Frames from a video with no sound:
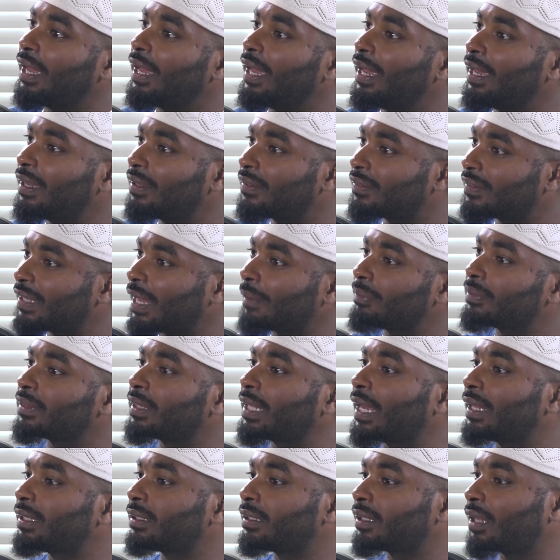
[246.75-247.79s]
except
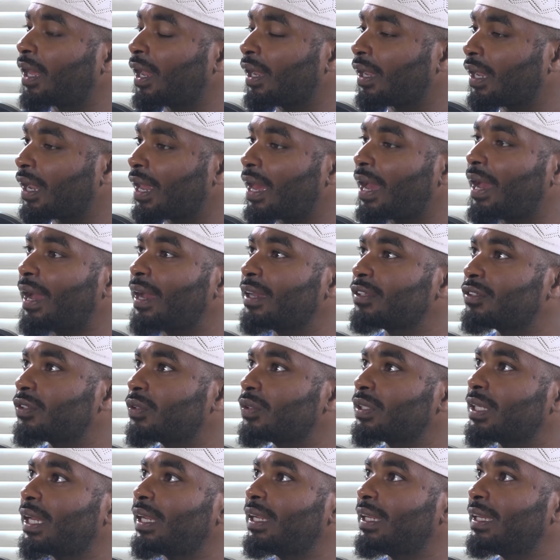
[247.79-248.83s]
that Allah Azza wa
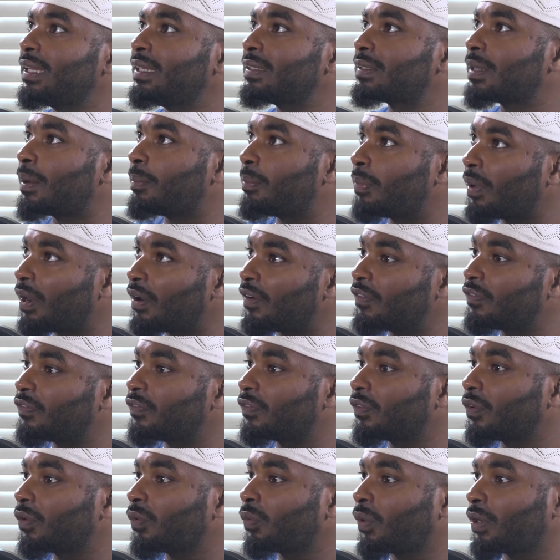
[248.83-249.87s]
Jal is above
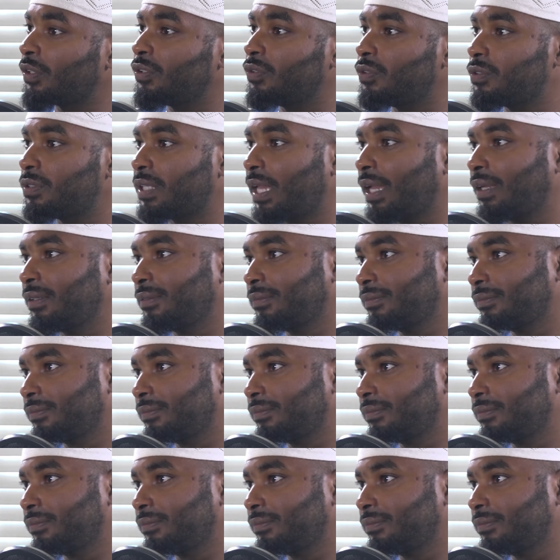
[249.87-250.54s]
what you say.